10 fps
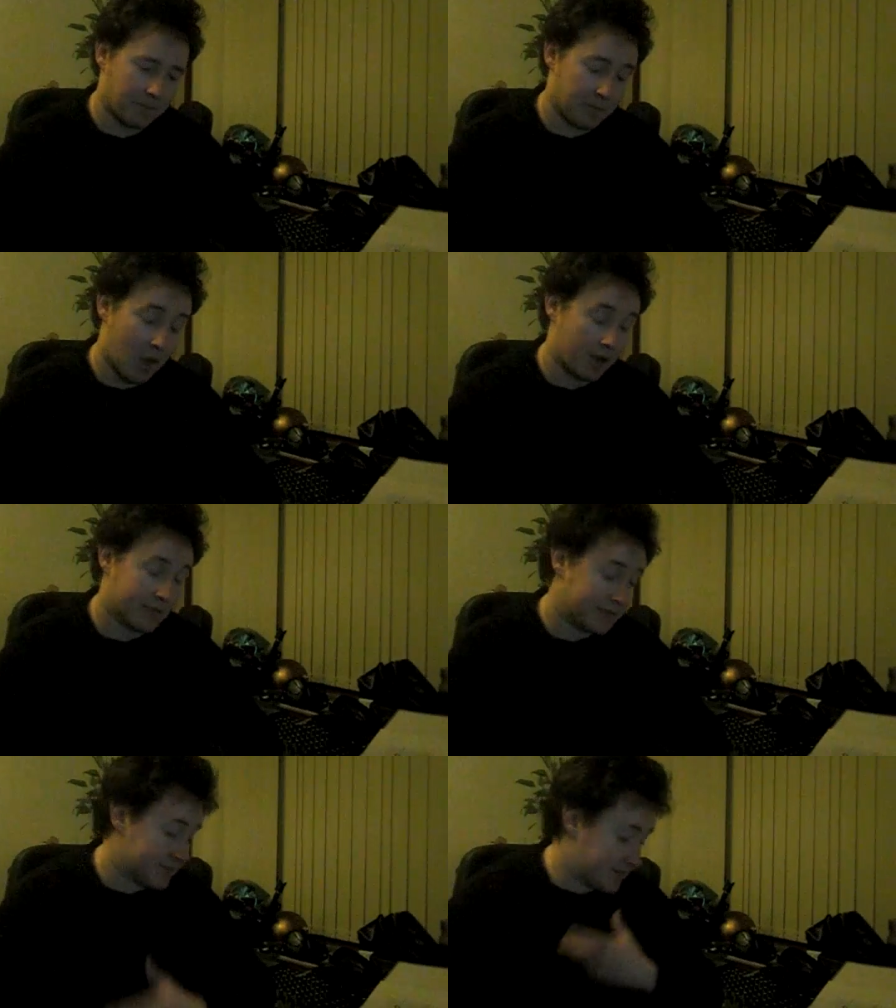But
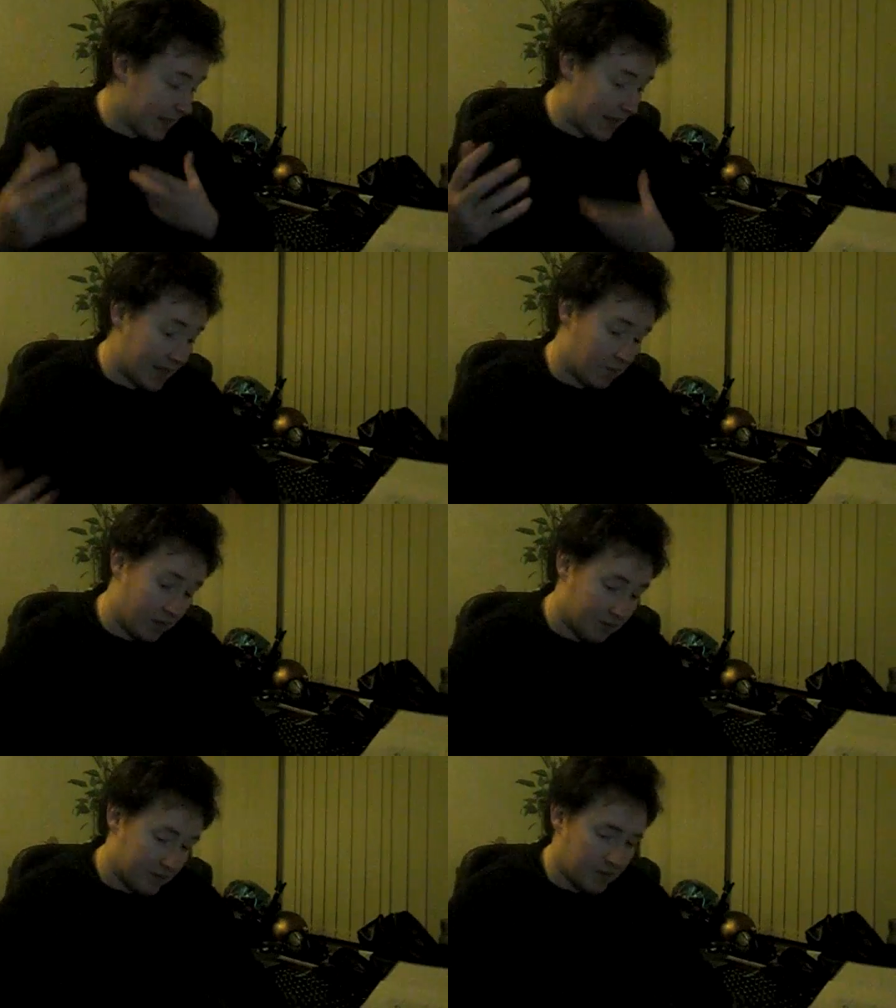
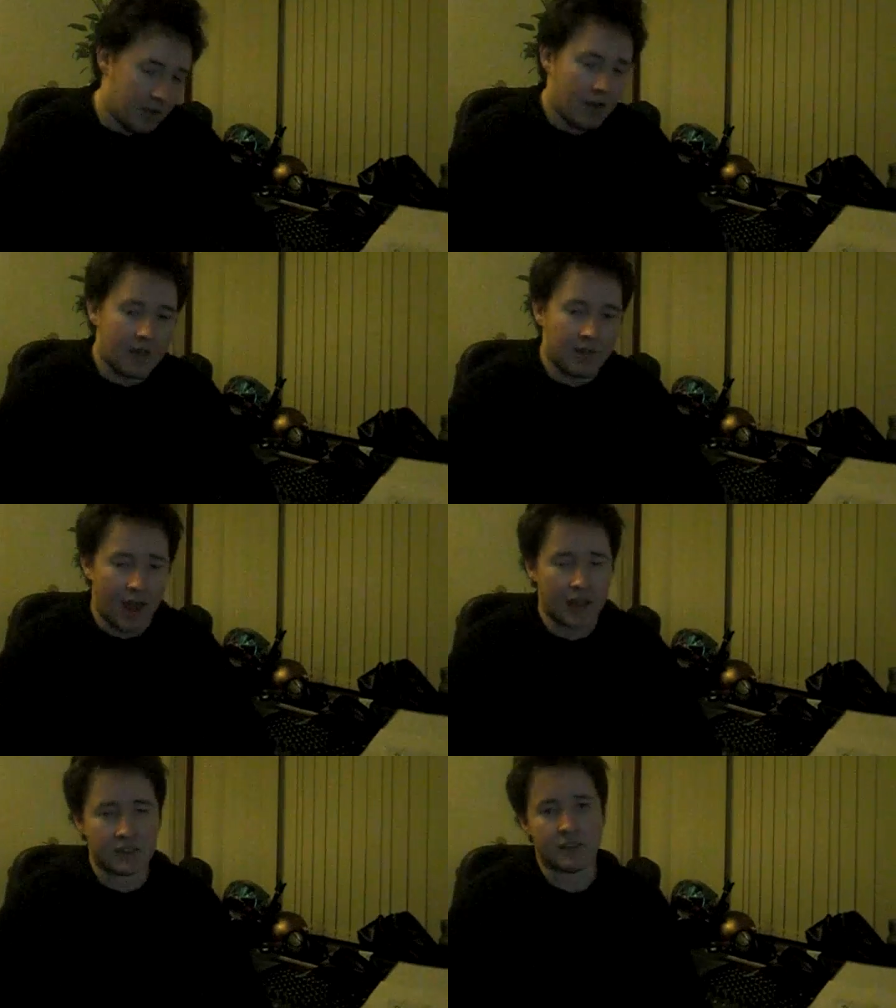anyway,
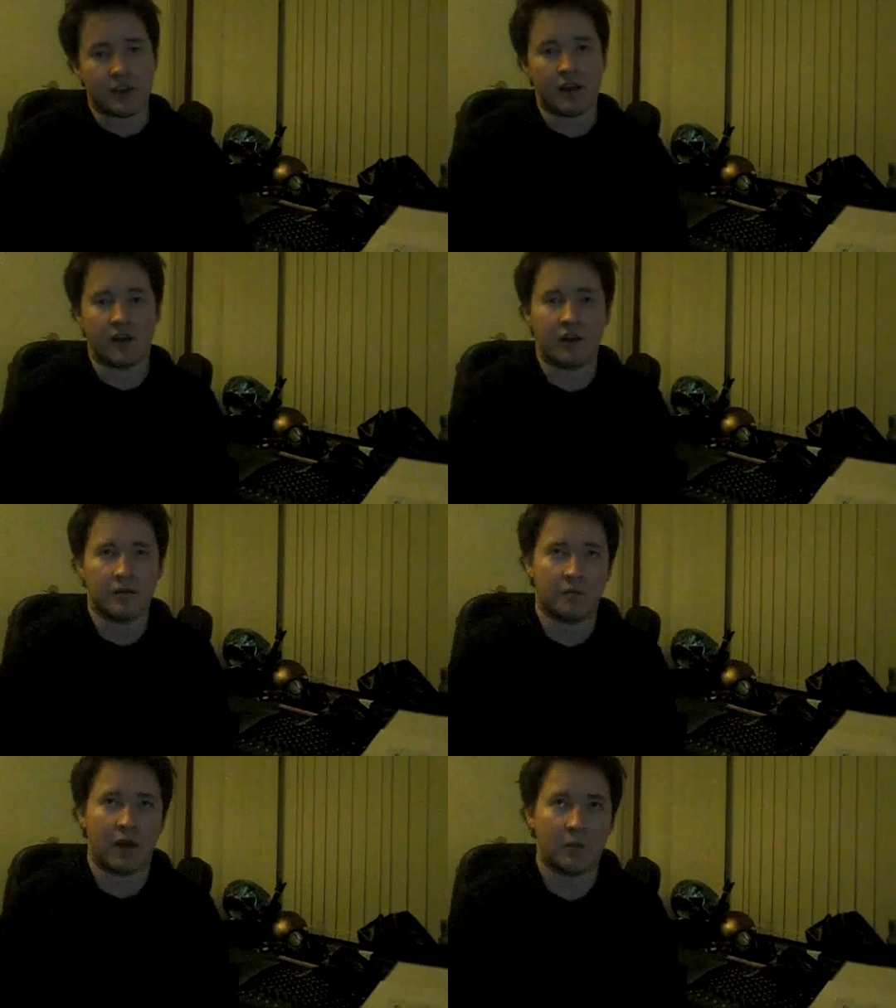that's
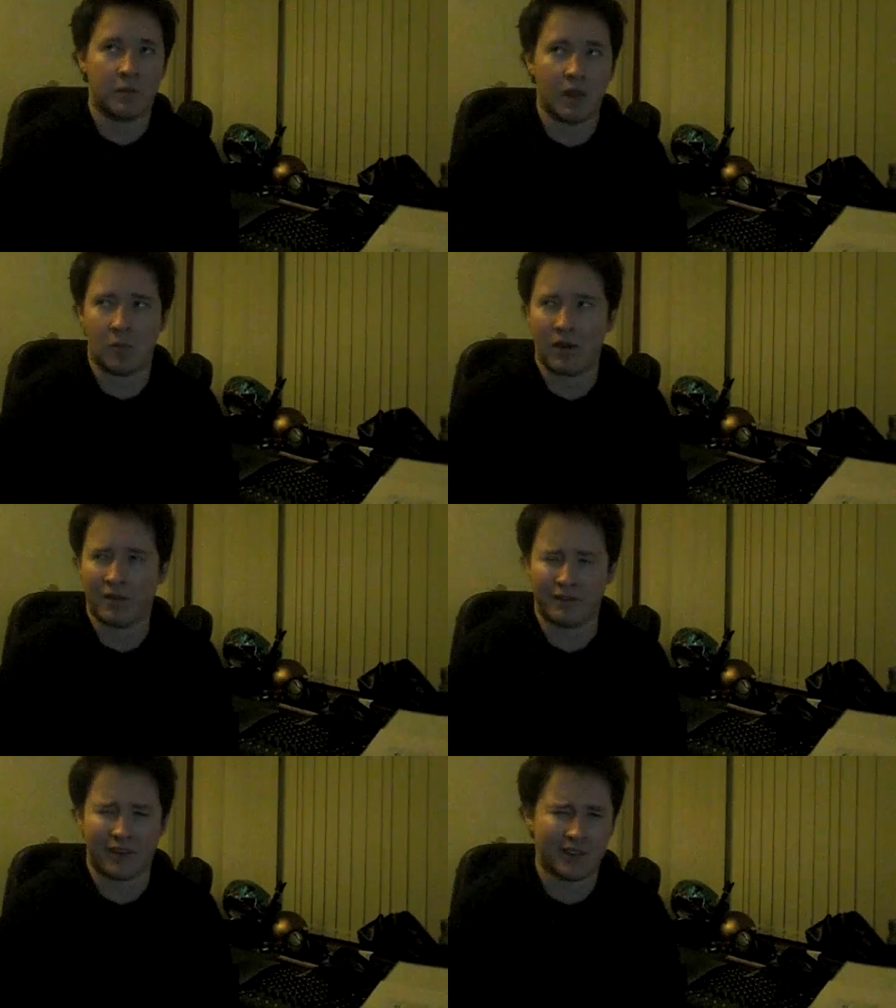my little bit of
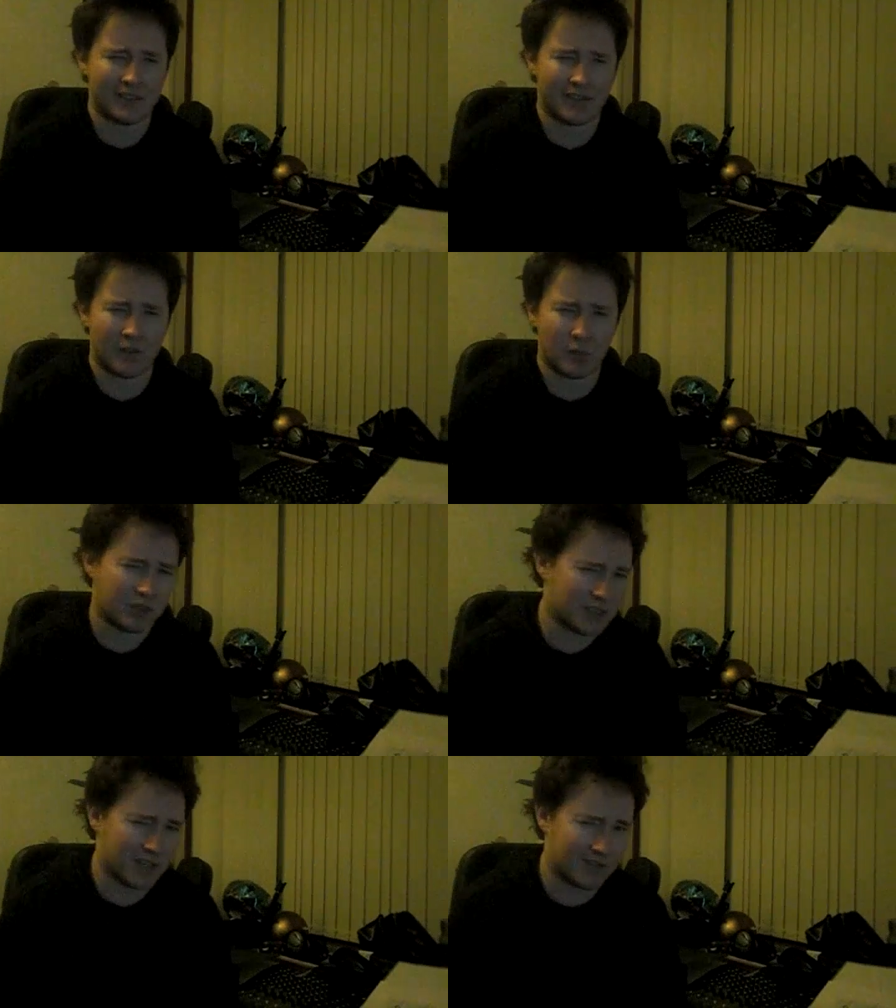advice, if there
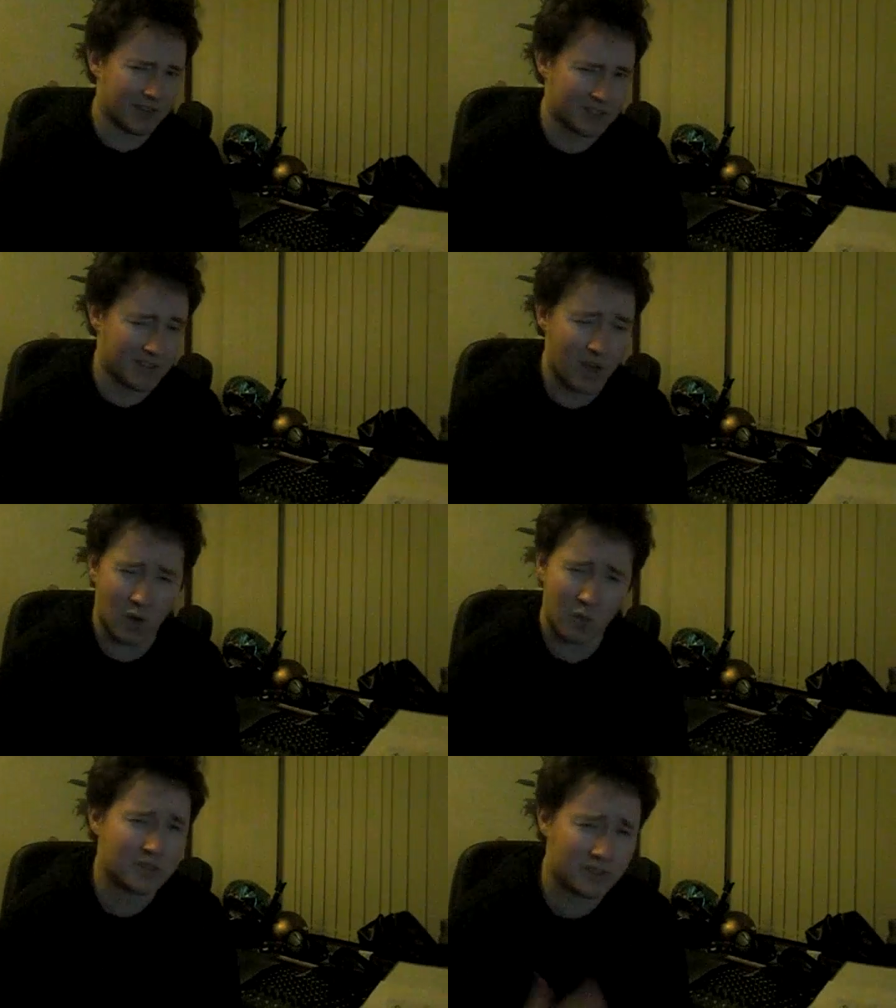was any advice in that,
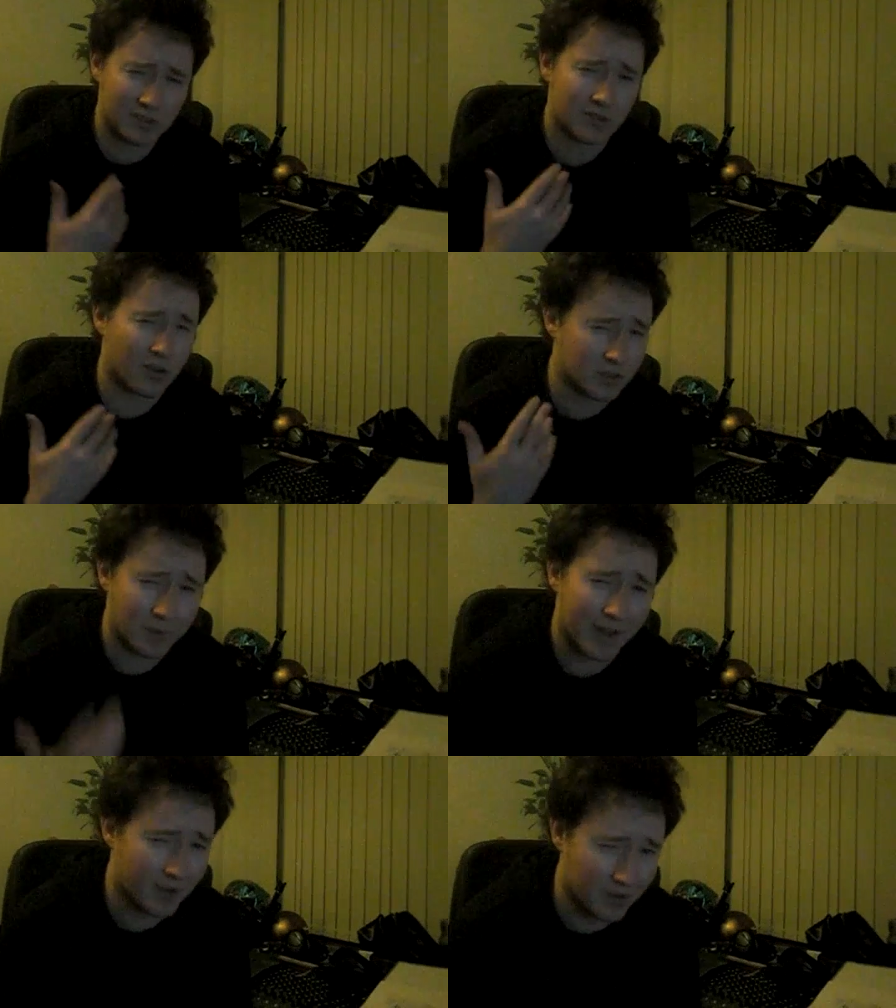or was it just
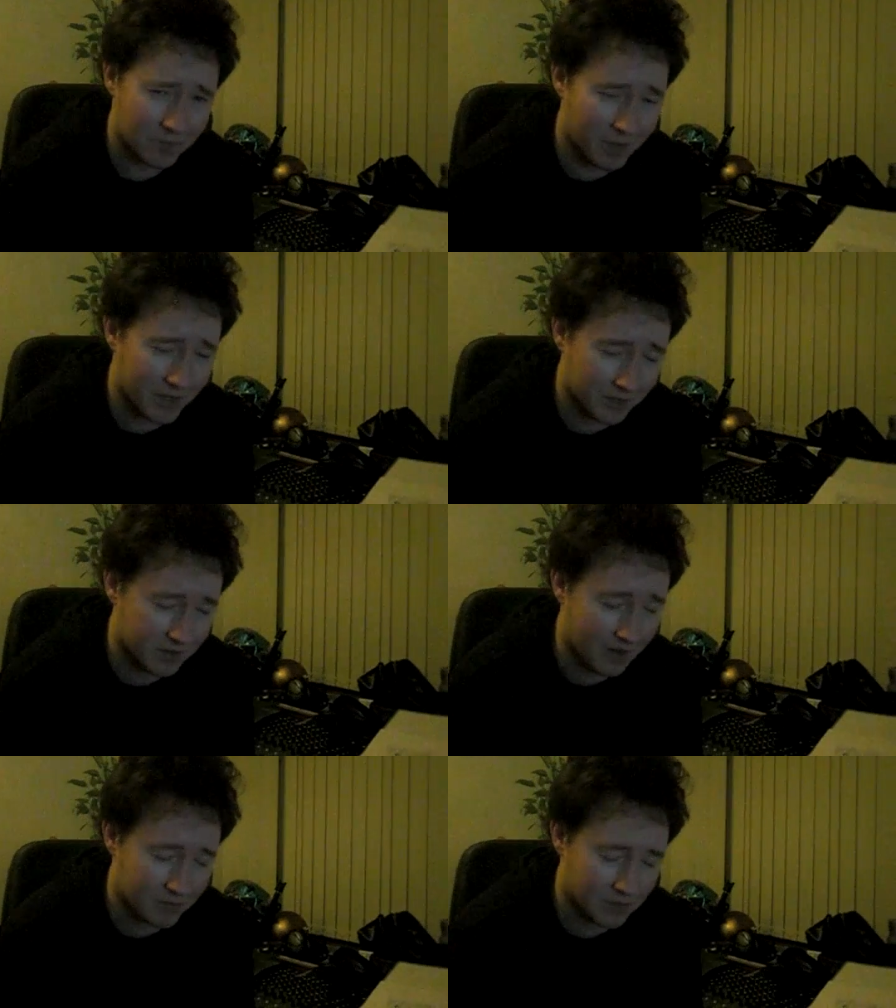
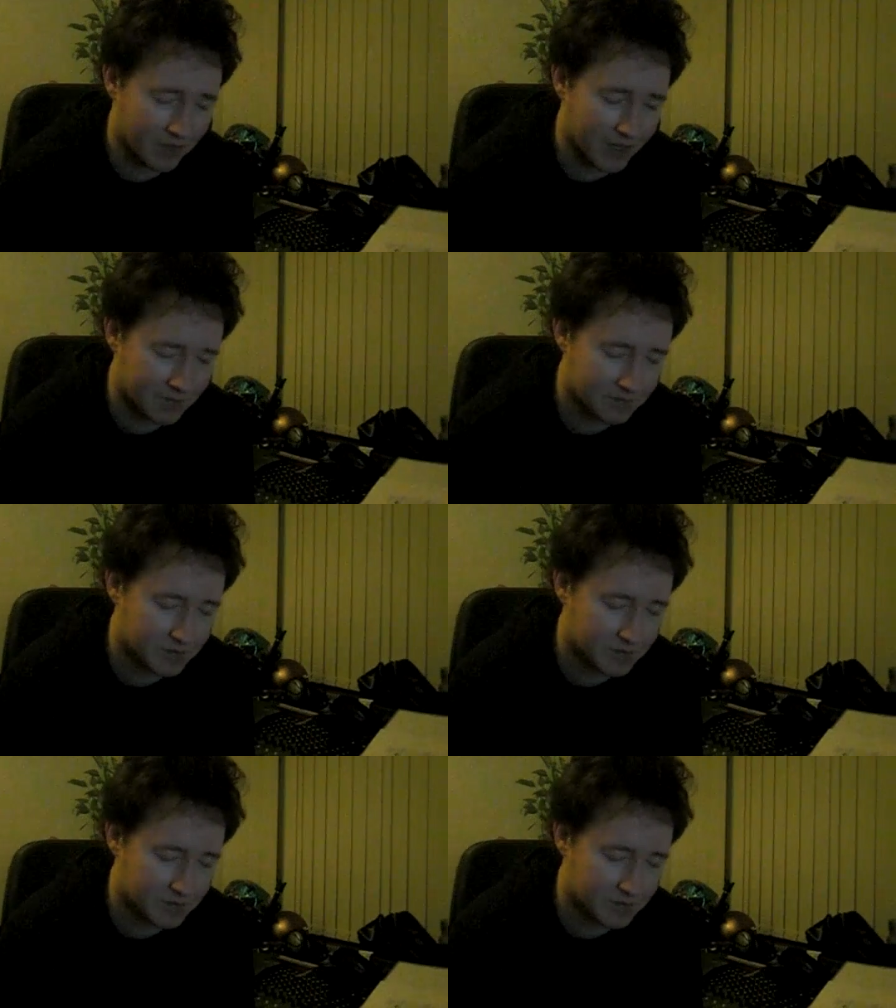autobiographical? I can't even